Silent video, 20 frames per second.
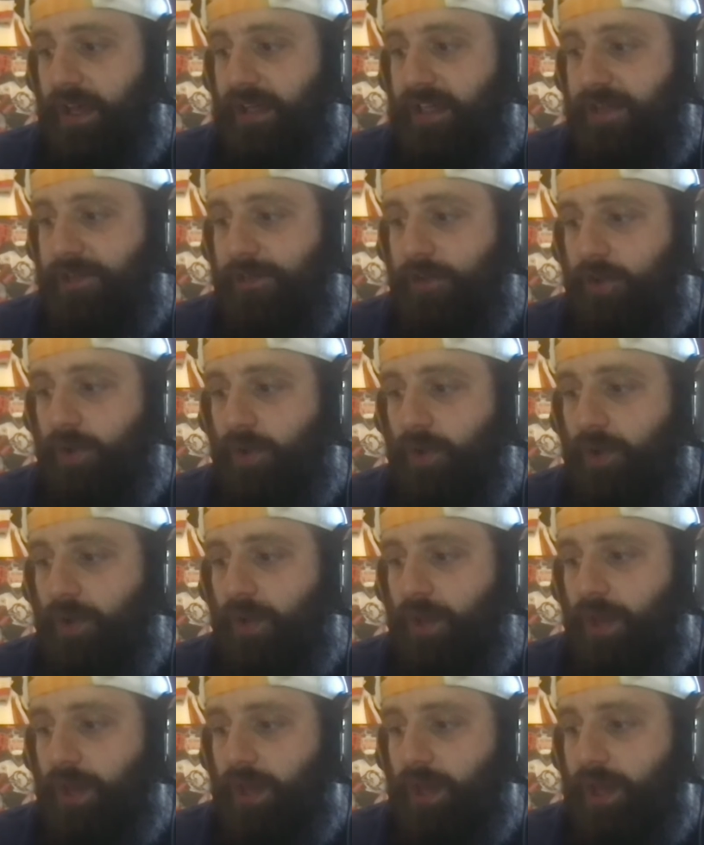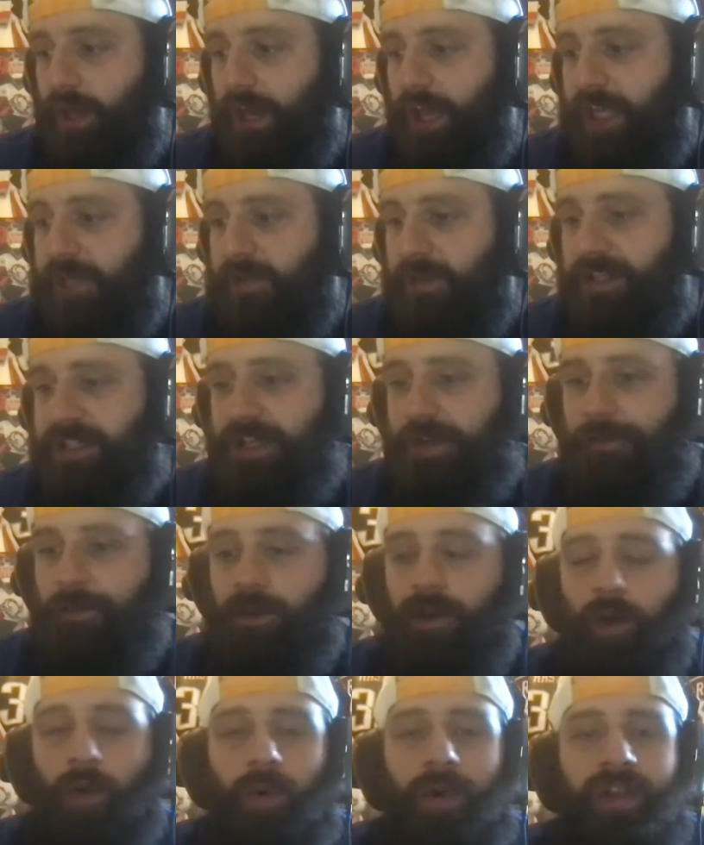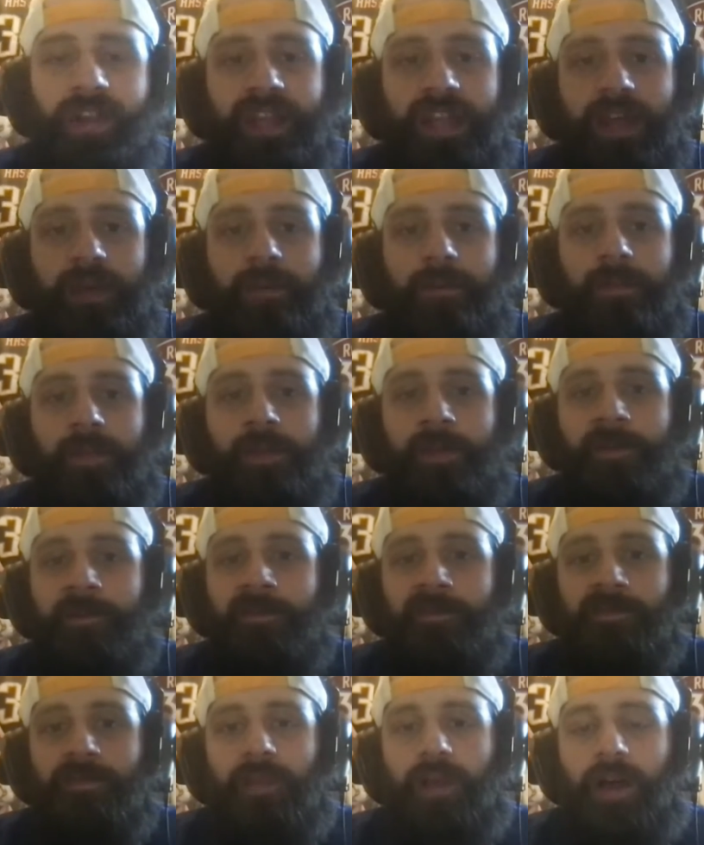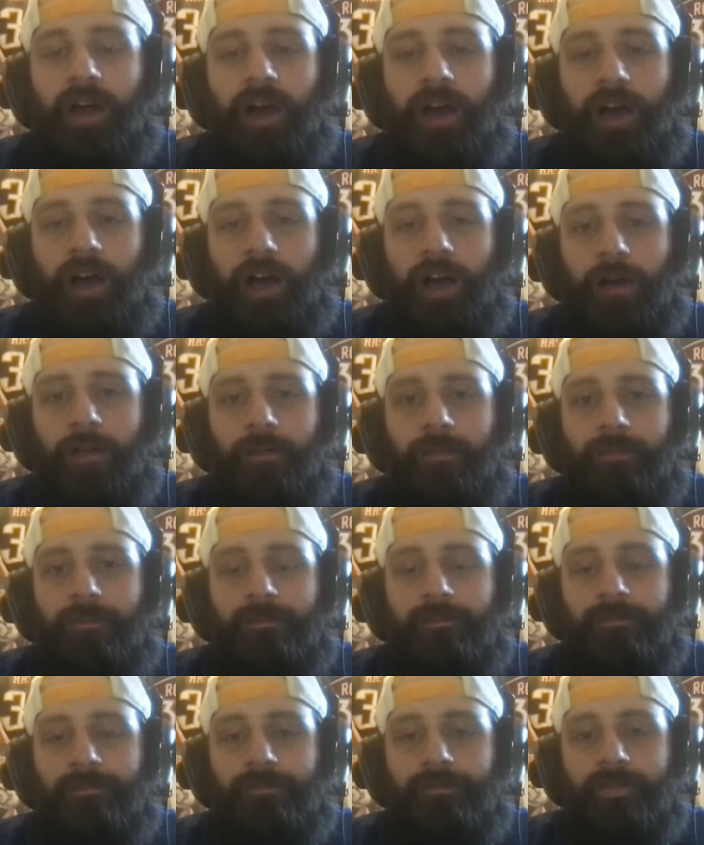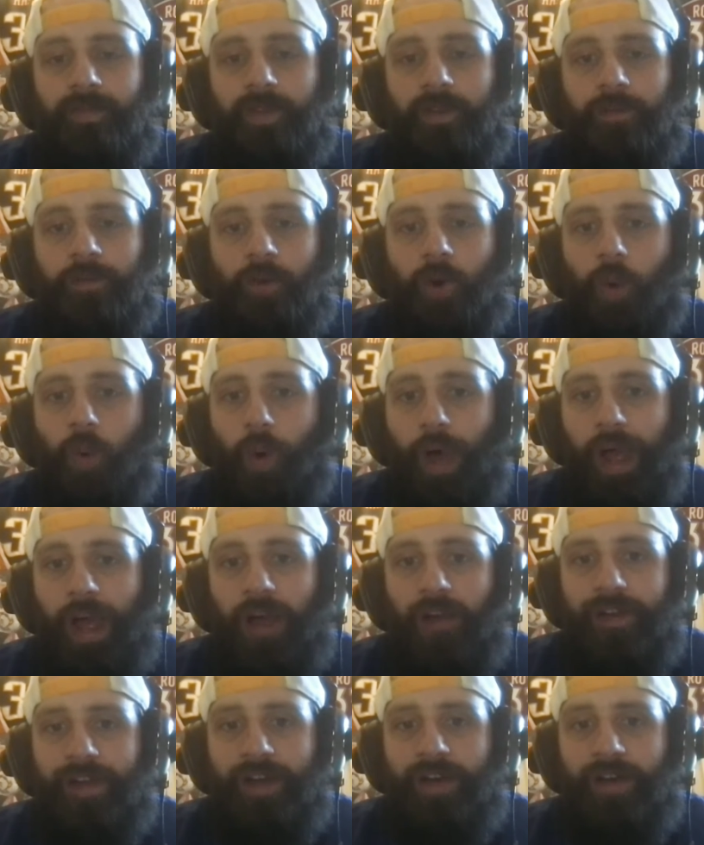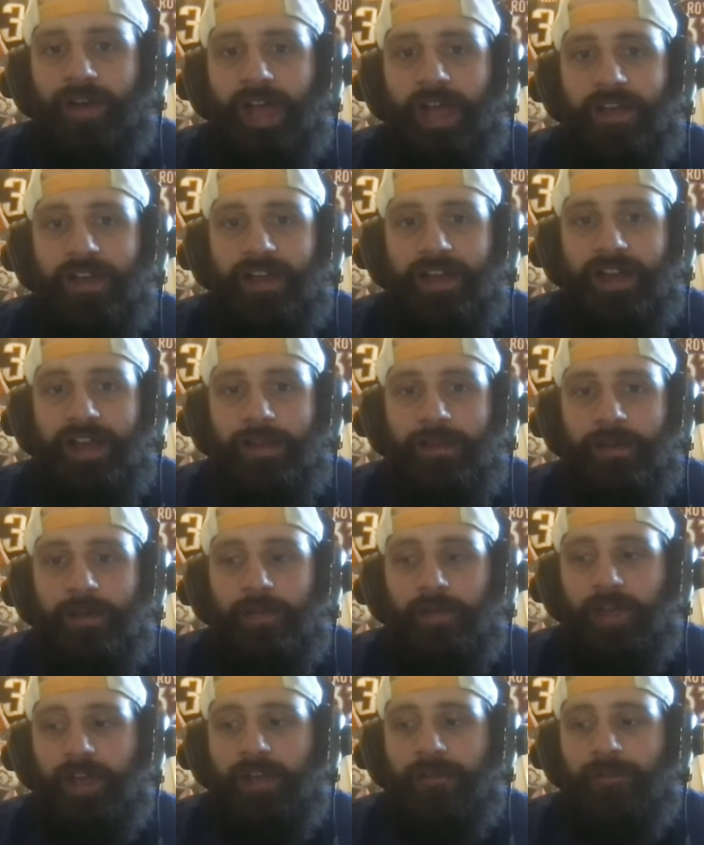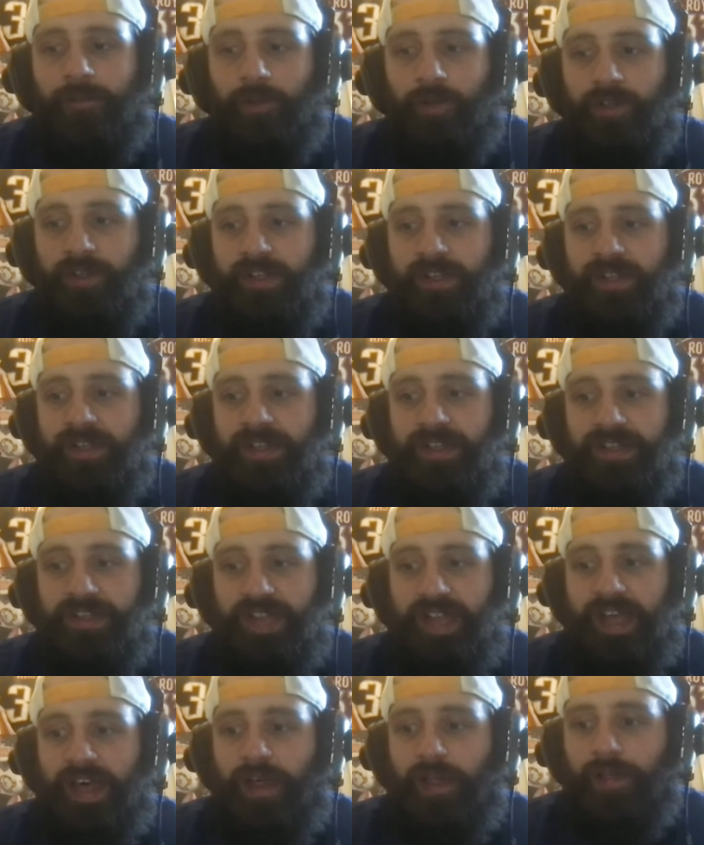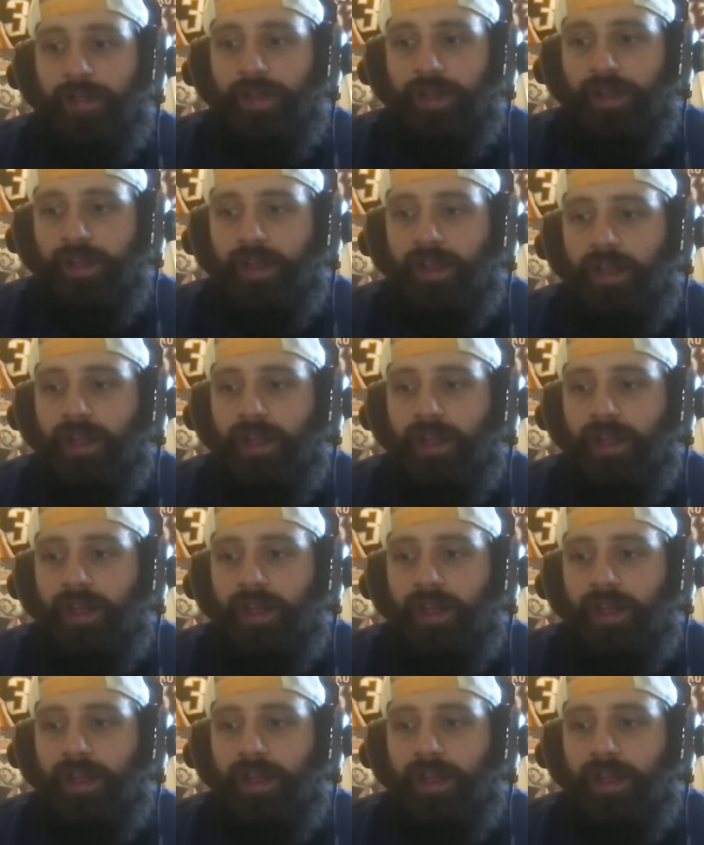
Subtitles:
difficult with him for a while now, getting him to play a full season and stay healthy.